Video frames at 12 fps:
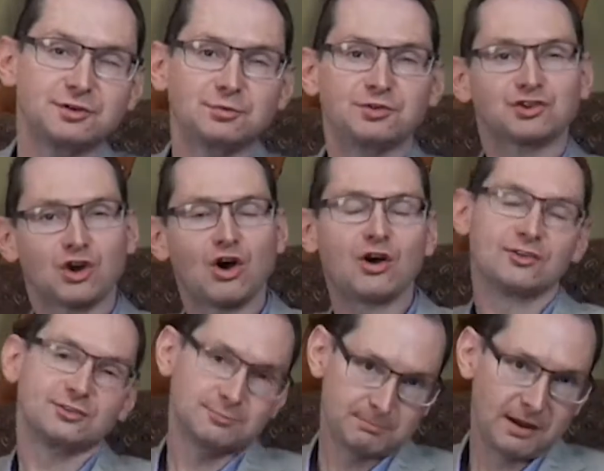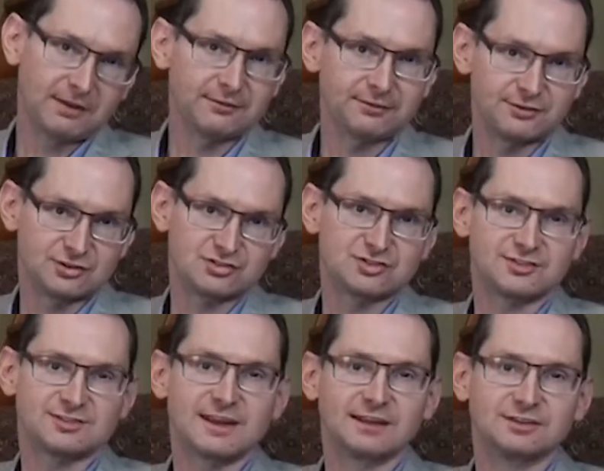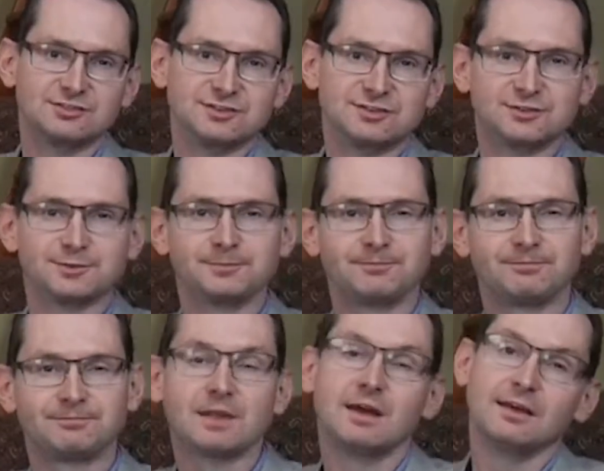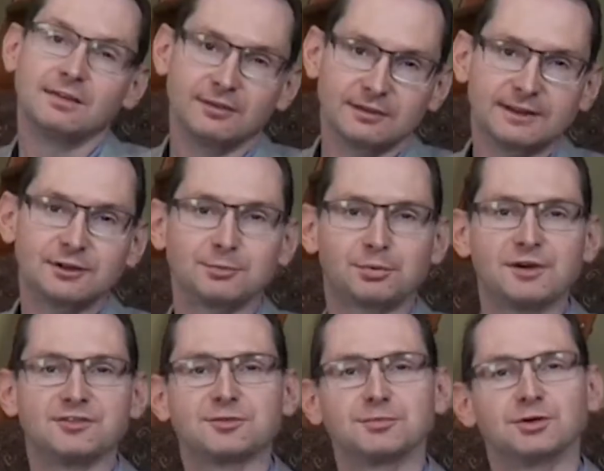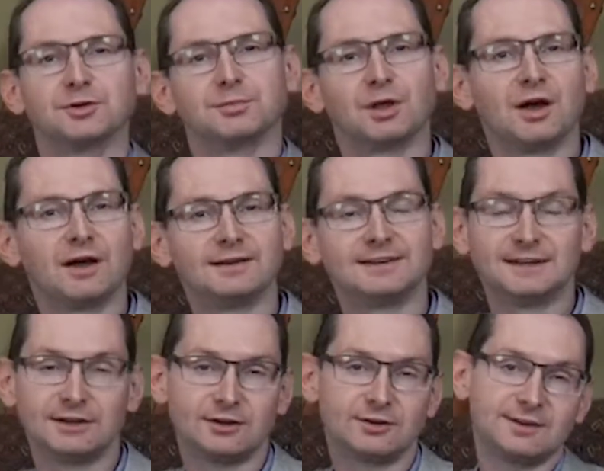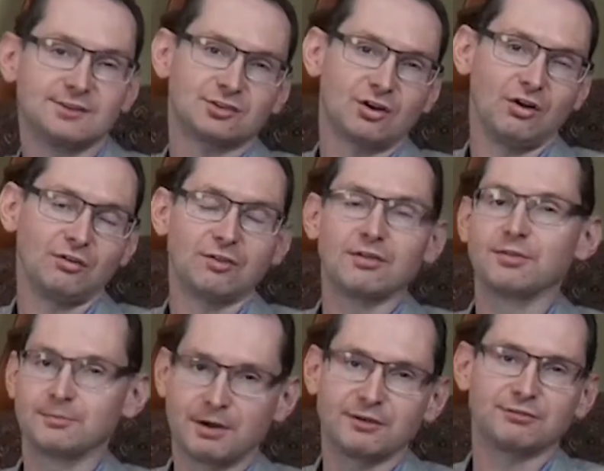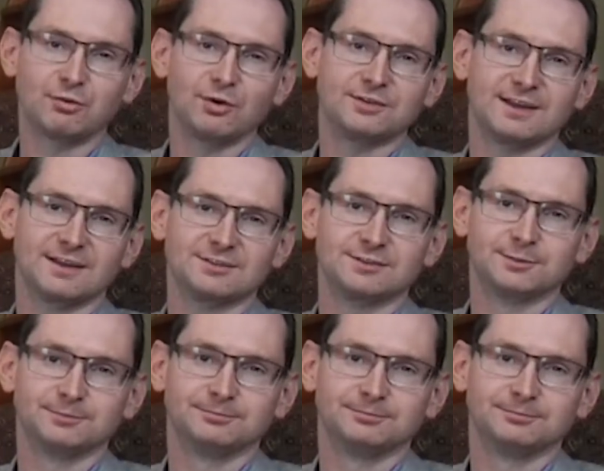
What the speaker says: was caused by the physician's negligence. The legal principle applied here is called the but-for test.